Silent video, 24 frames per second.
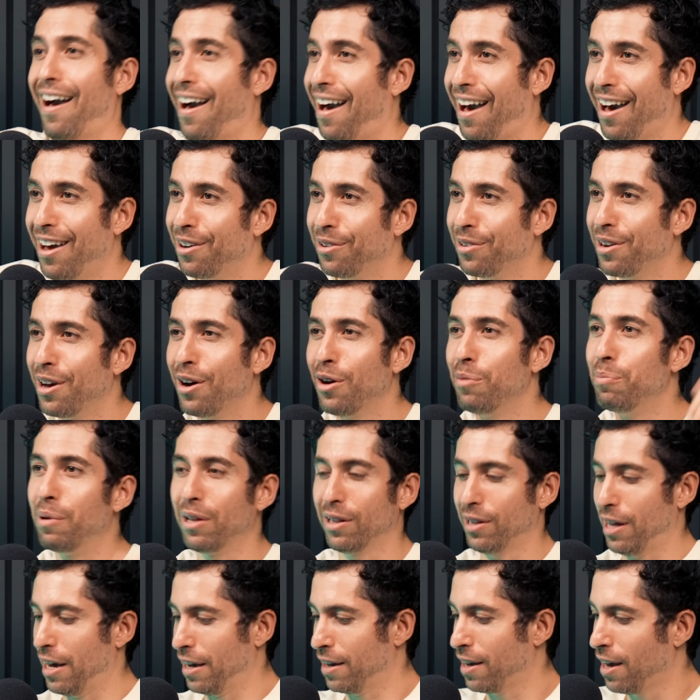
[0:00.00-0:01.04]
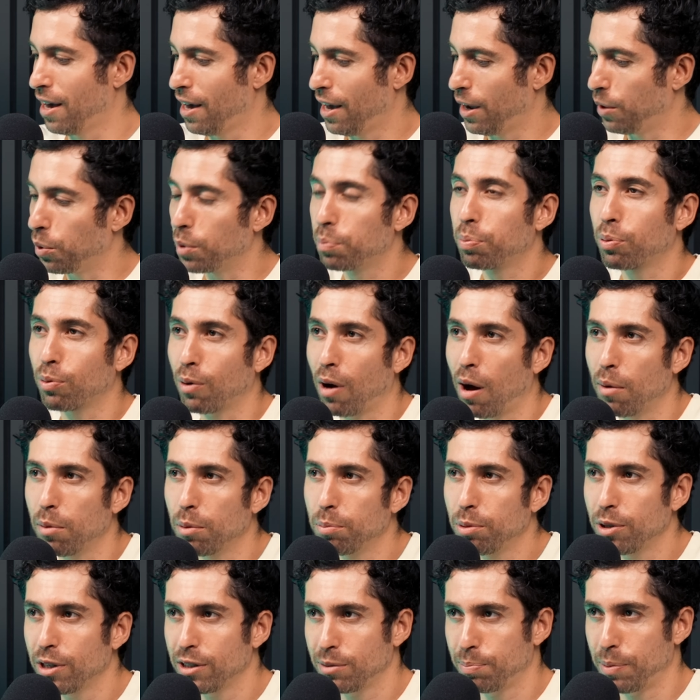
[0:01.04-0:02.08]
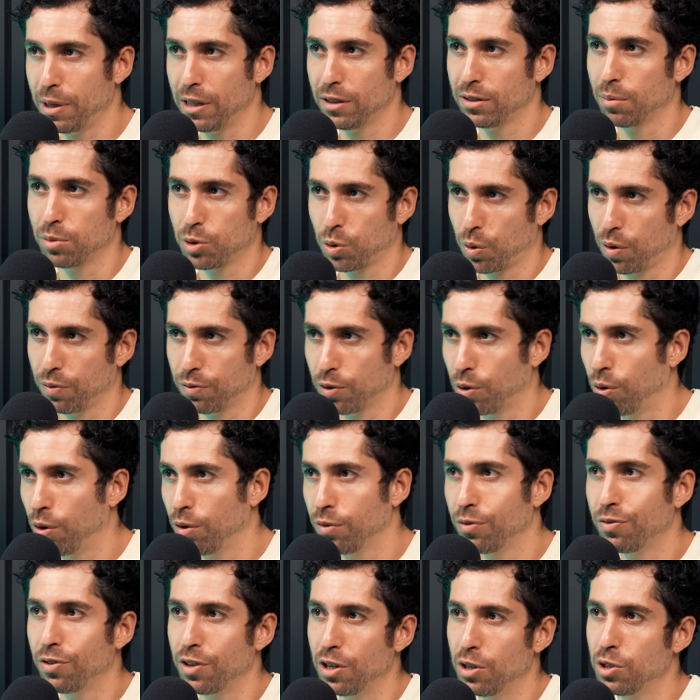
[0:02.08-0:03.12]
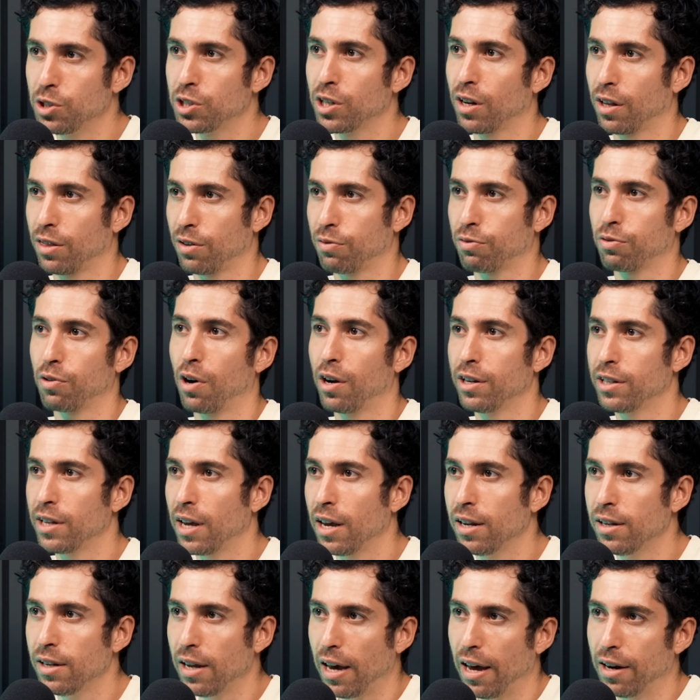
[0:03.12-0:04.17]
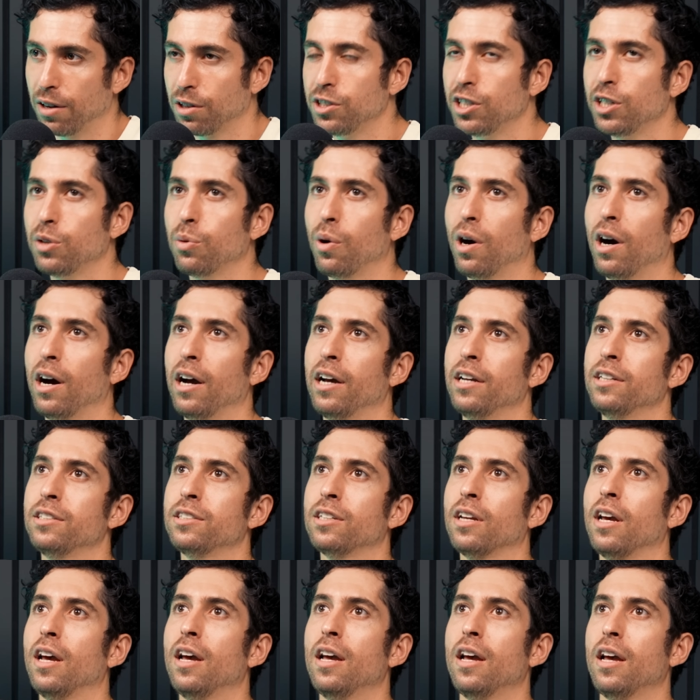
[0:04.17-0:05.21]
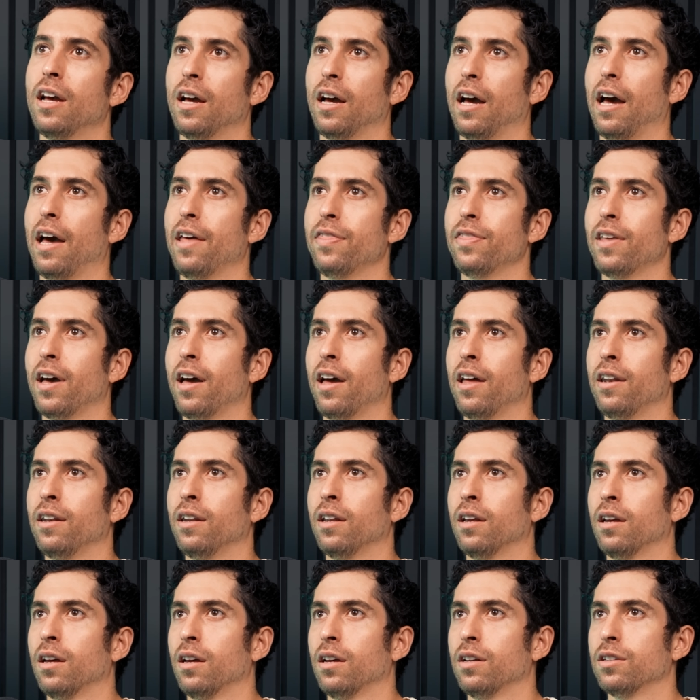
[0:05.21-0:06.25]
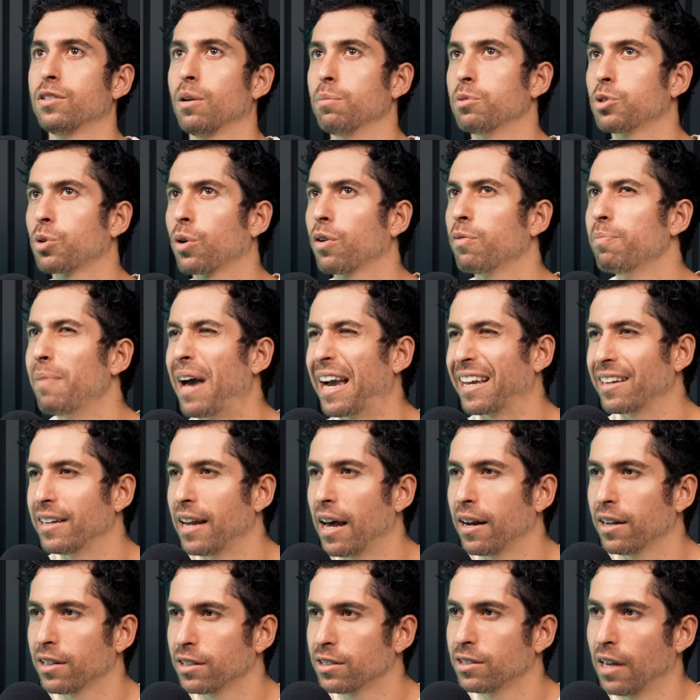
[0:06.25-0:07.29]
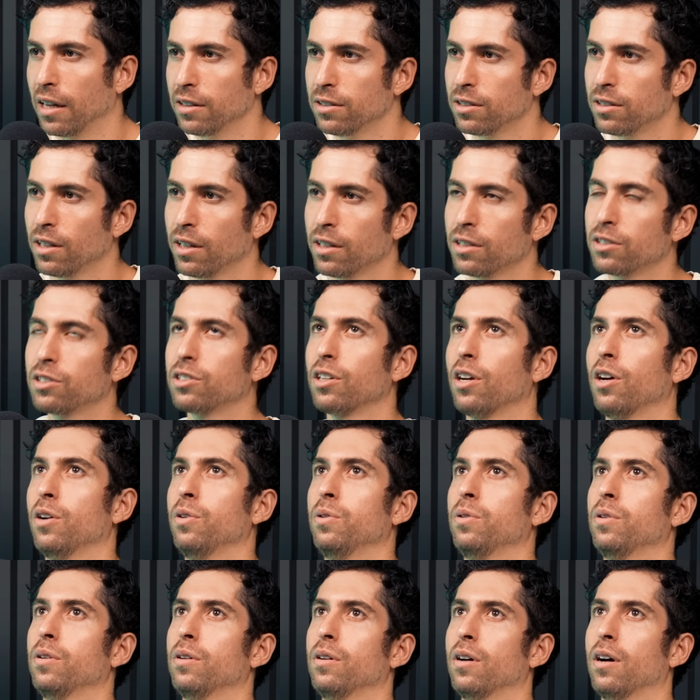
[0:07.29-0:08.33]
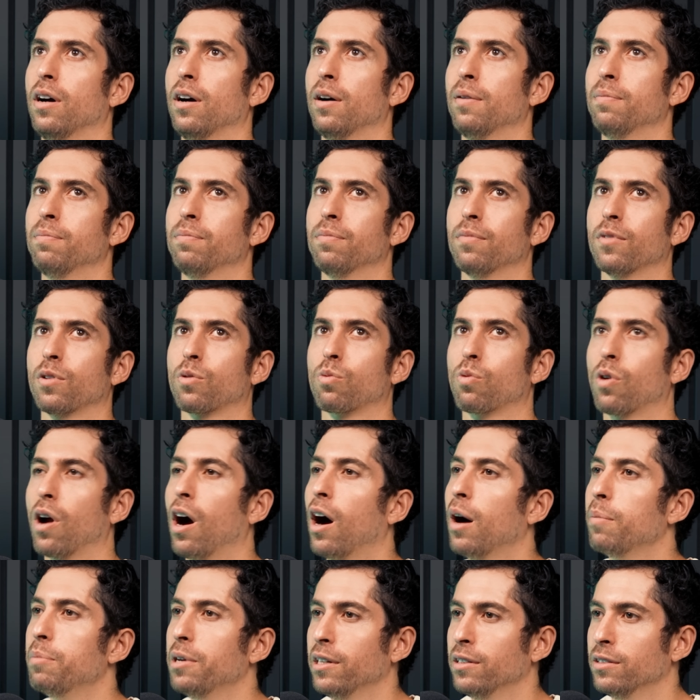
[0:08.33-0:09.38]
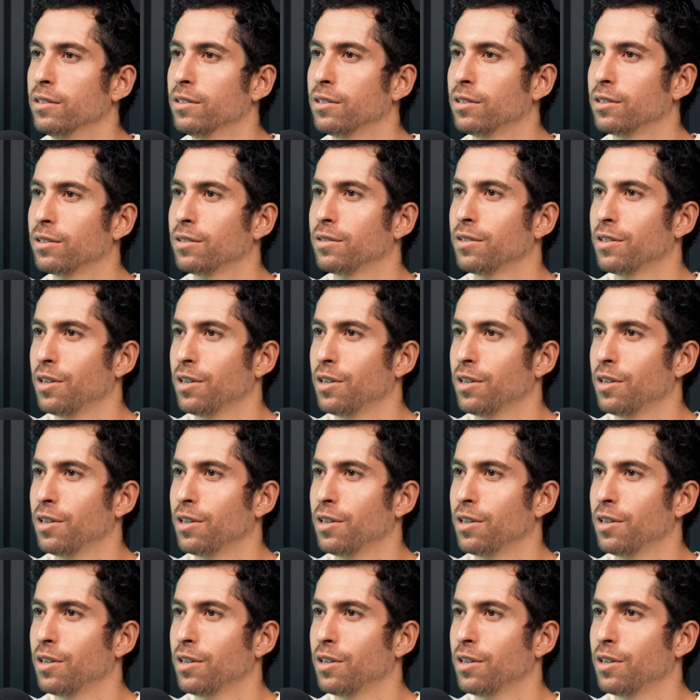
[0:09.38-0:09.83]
I don't know, but like it would probably be some sort of cold fusion on the front end energy wise, and then some sort of magnetic sensing. So robins,